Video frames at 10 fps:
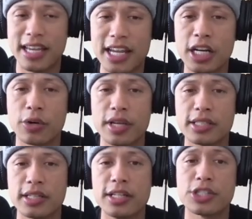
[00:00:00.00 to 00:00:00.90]

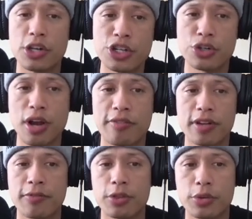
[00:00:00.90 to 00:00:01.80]
increase in search
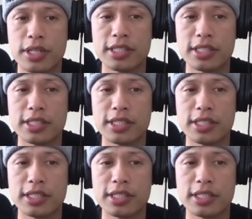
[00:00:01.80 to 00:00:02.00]
traffic for three